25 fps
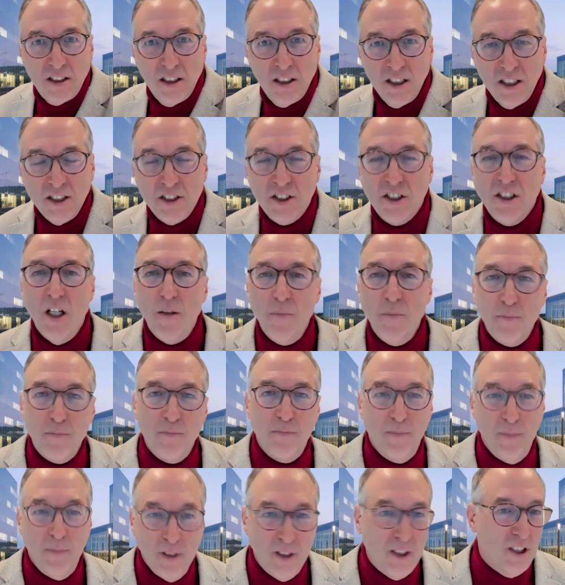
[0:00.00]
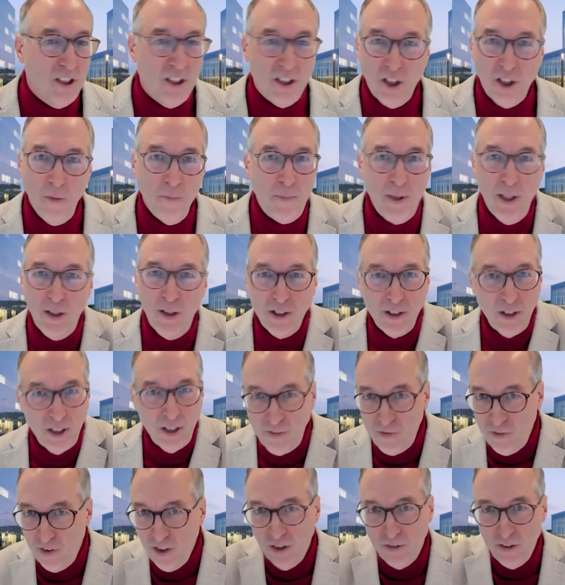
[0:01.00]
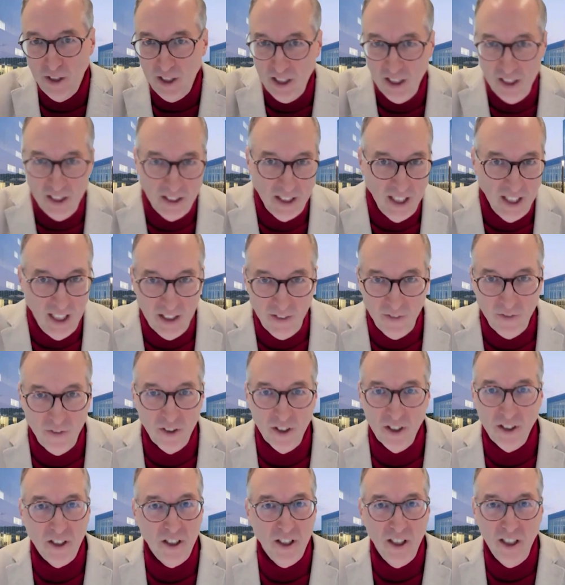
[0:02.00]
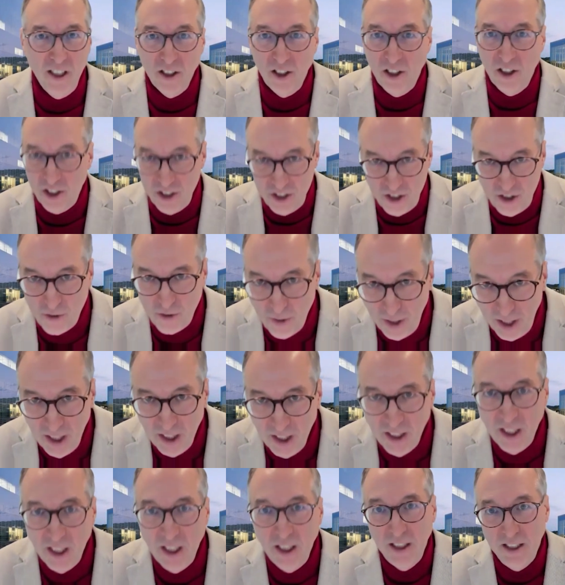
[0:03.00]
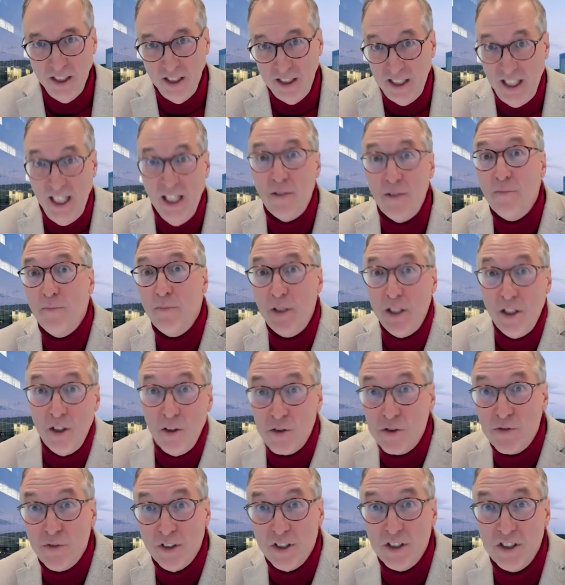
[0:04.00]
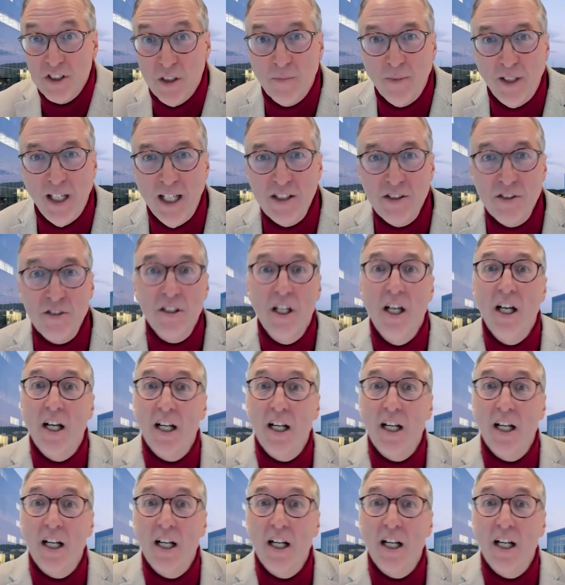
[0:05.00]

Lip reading: stop comparing it Florida and California or Australia. It can be useful in some cases.